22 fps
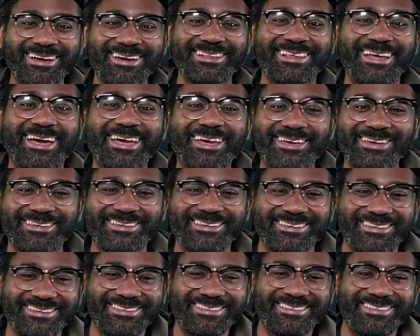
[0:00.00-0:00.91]
like,
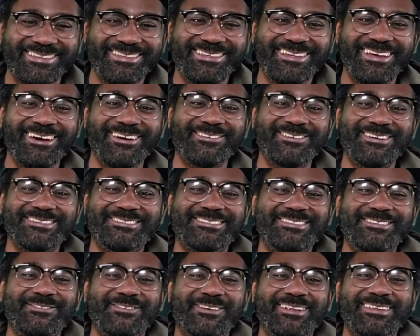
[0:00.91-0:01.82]
would
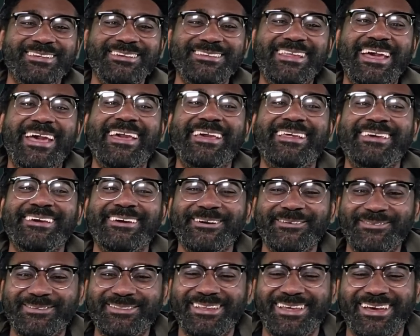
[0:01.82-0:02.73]
she really date him?